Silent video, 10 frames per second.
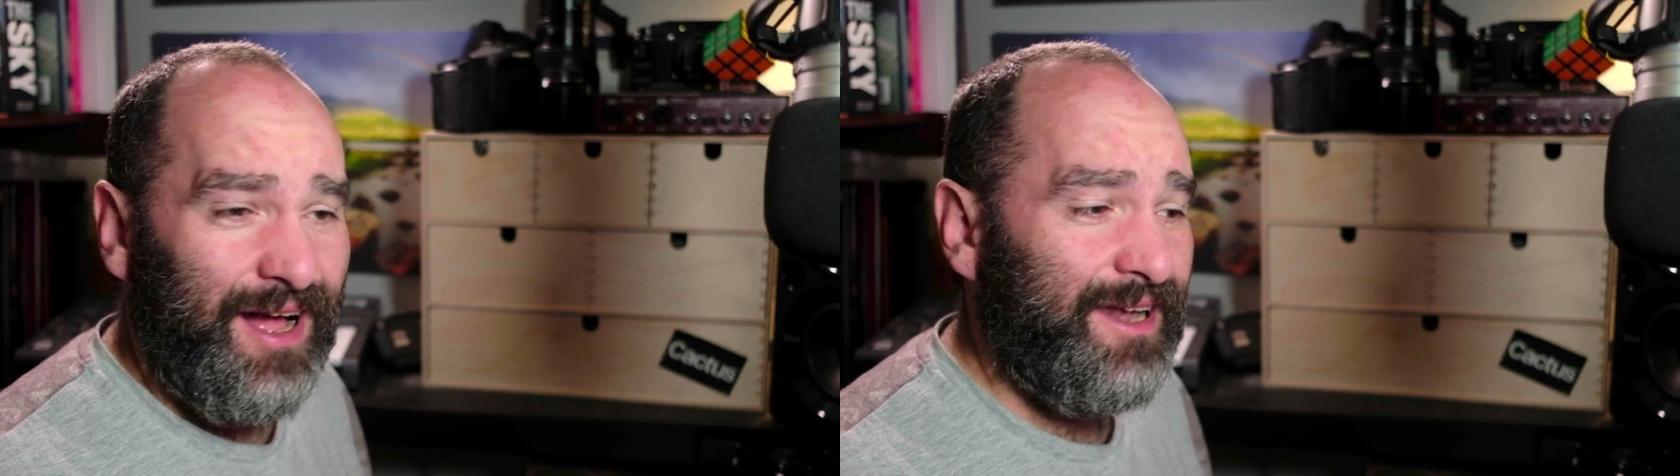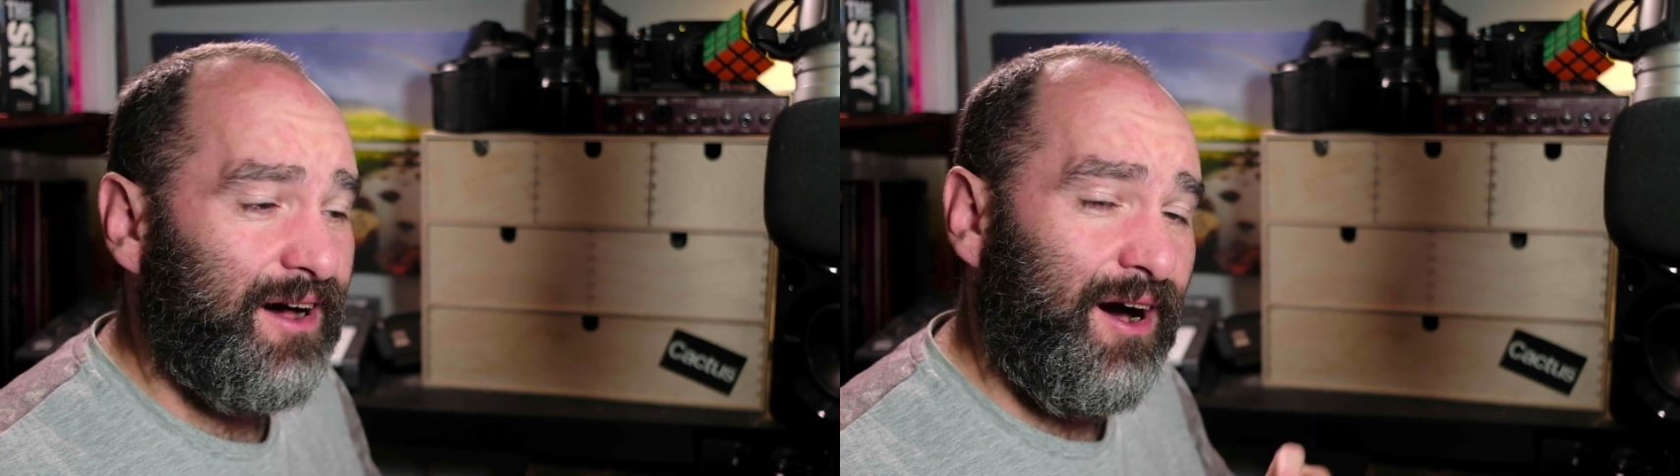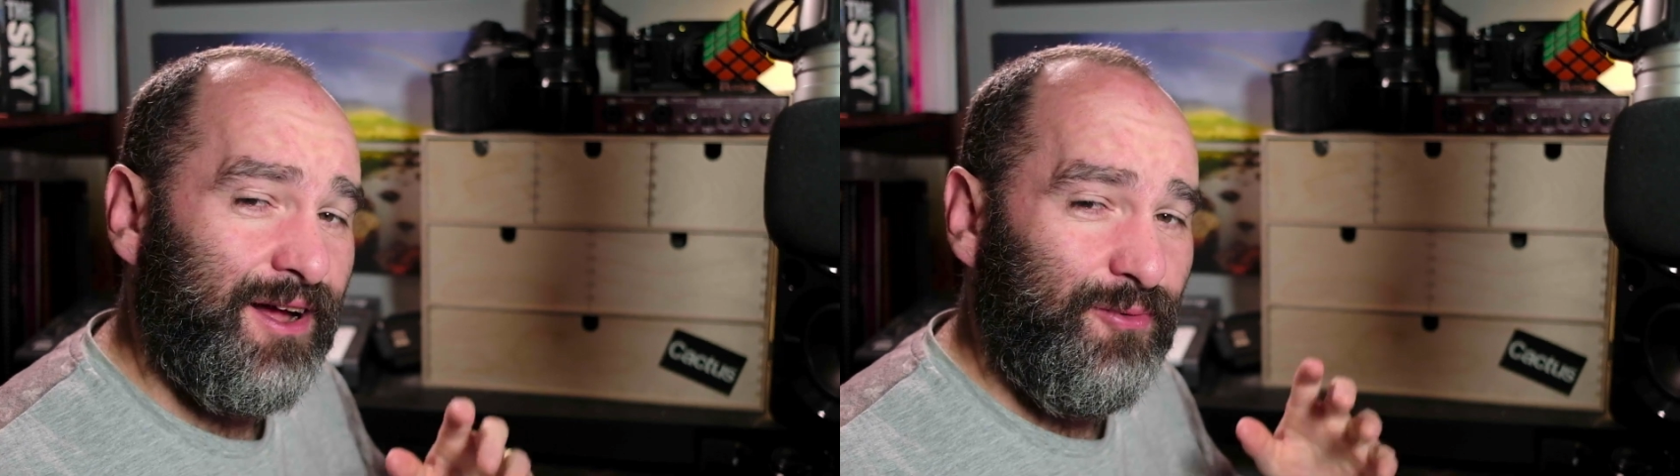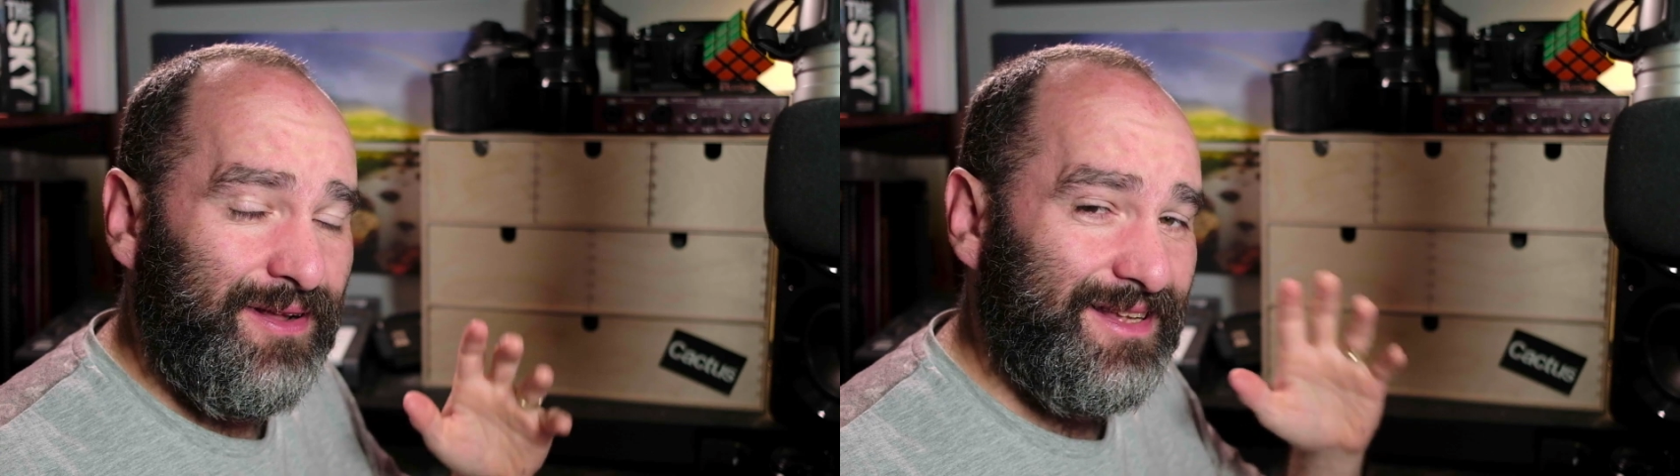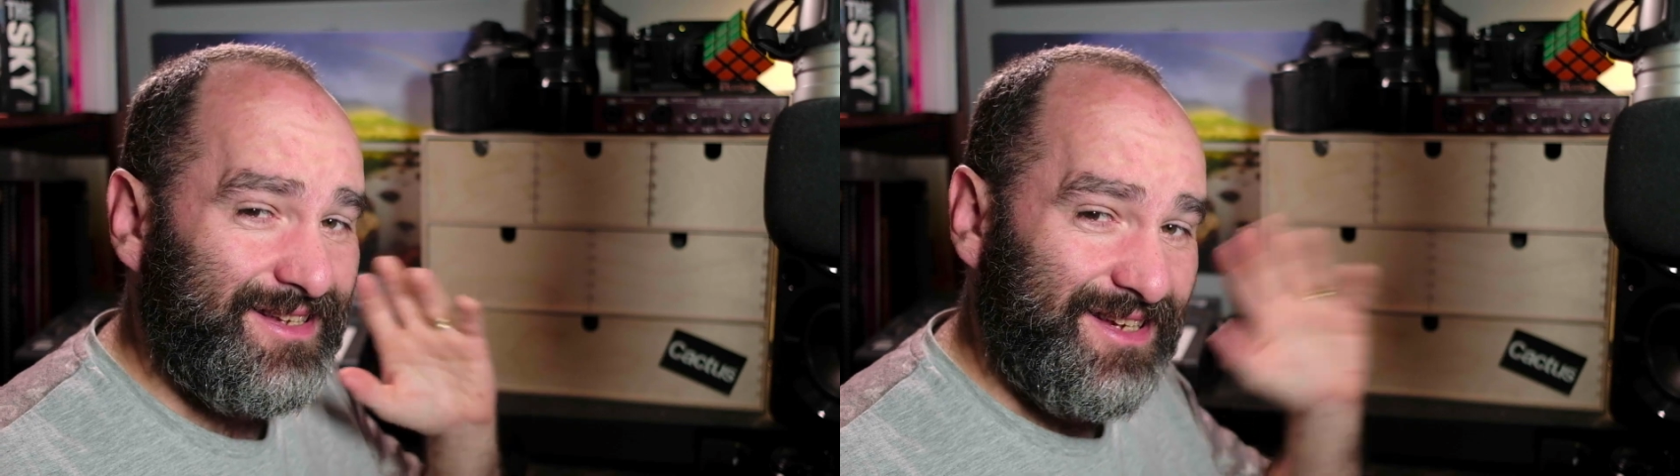and I
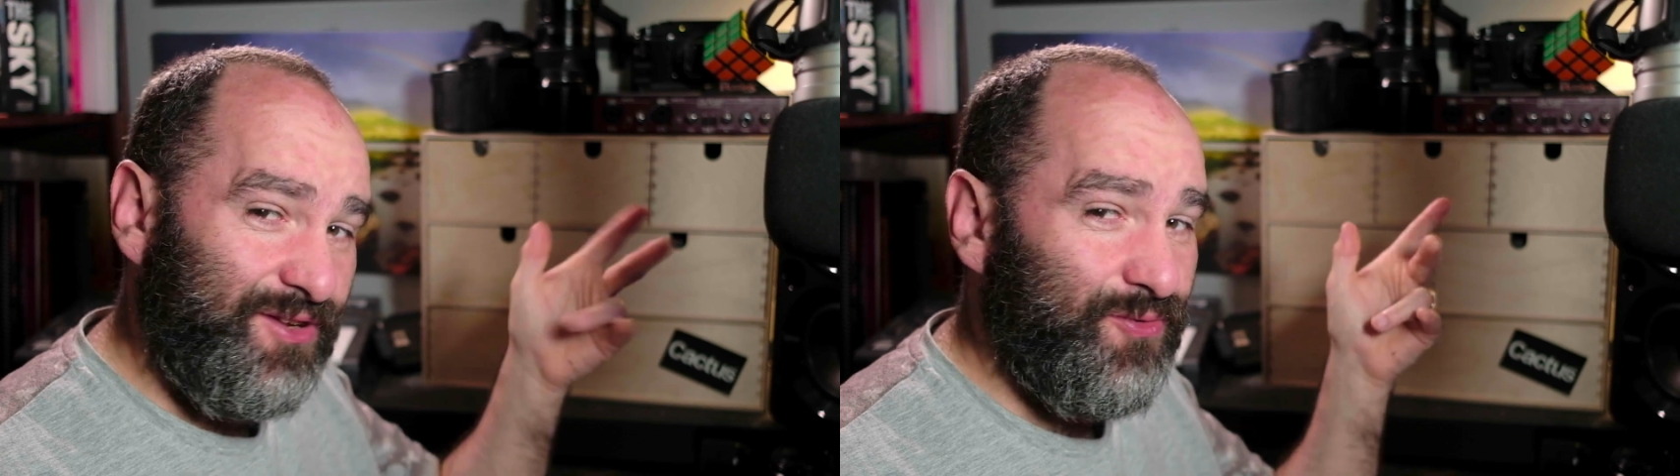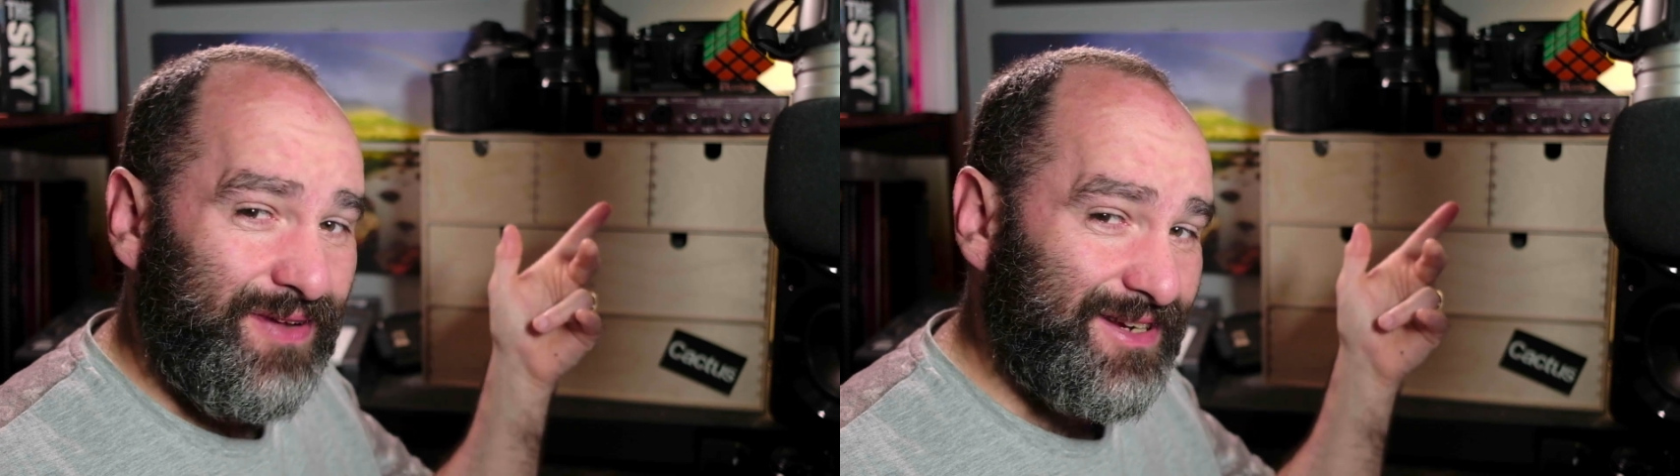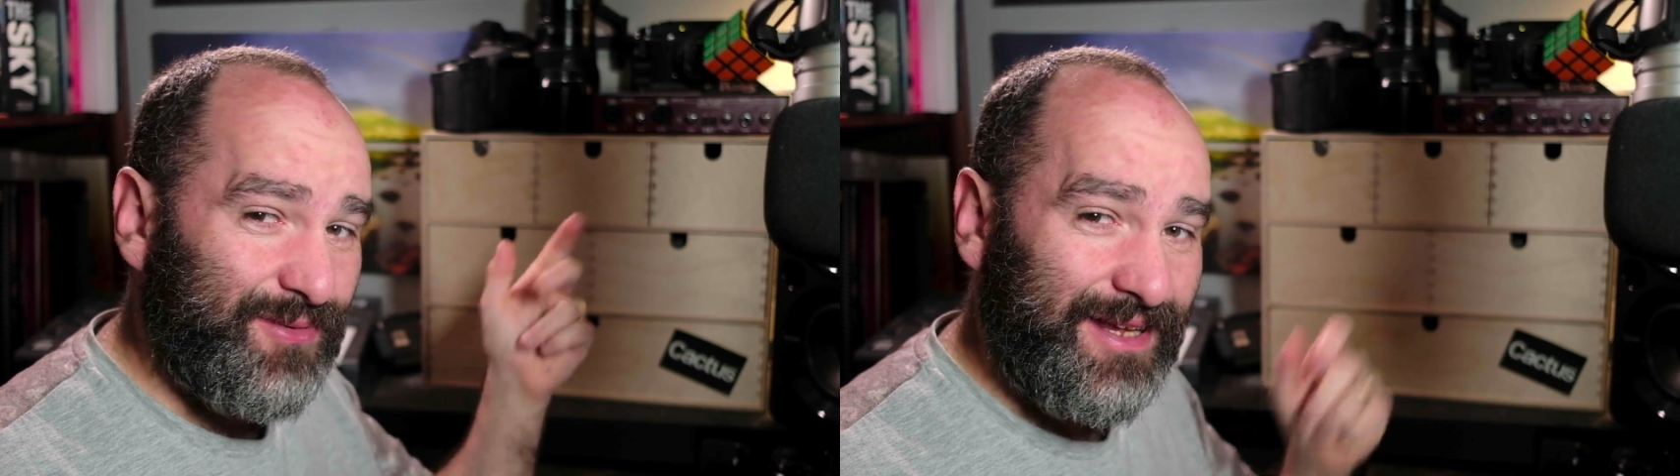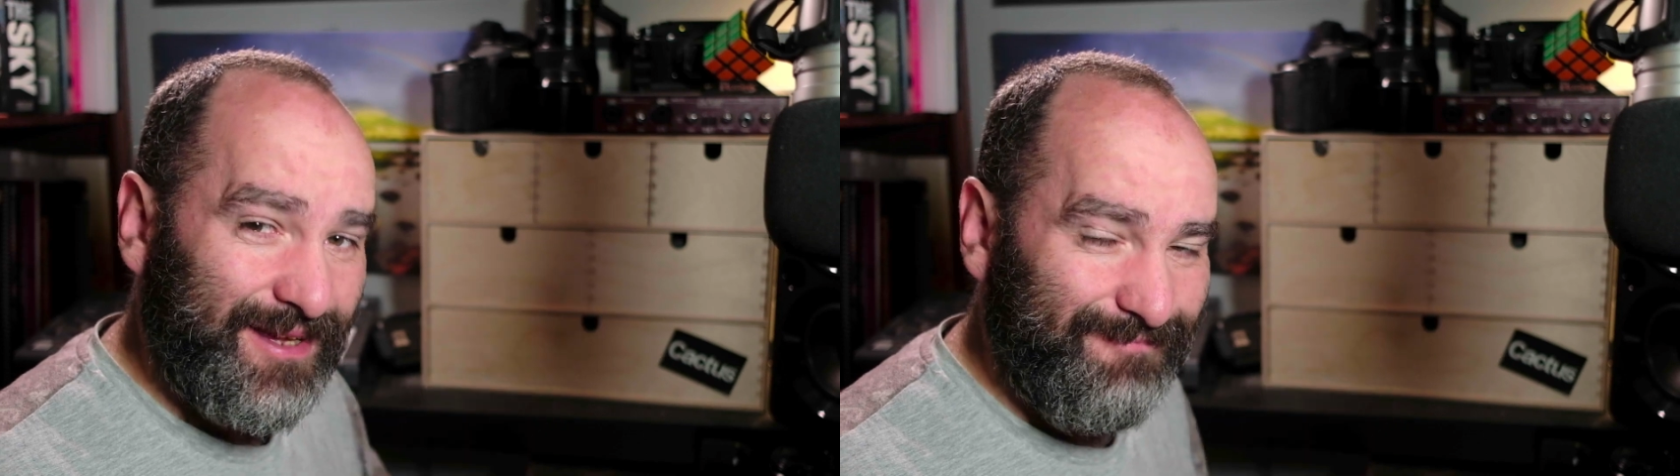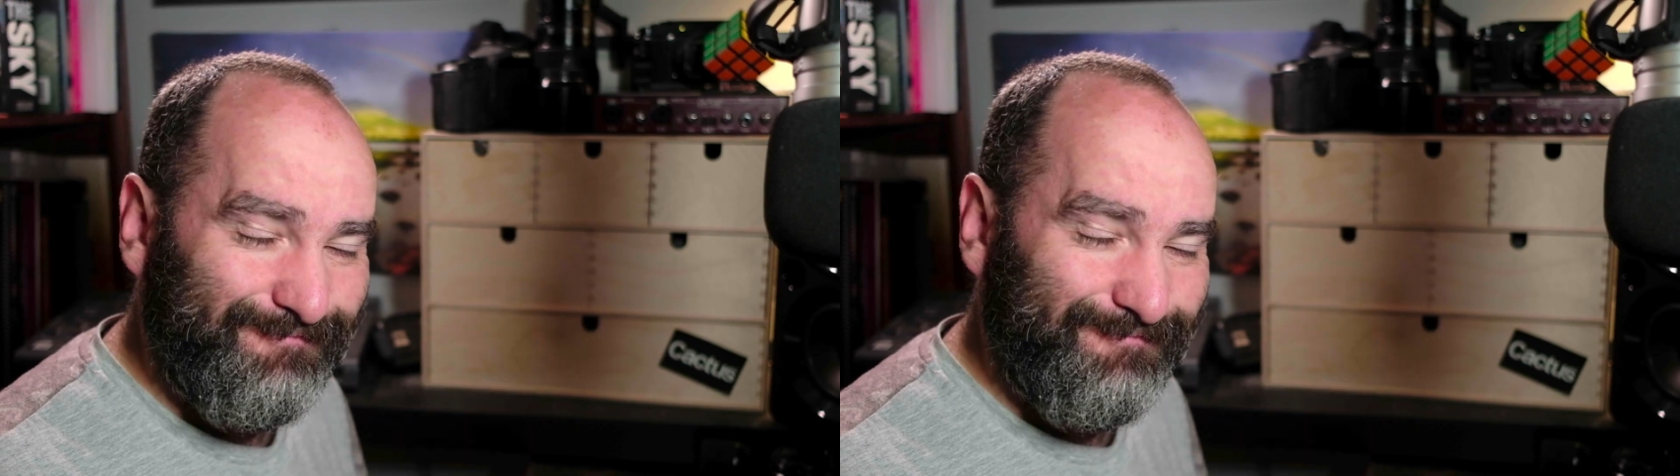will see you next week.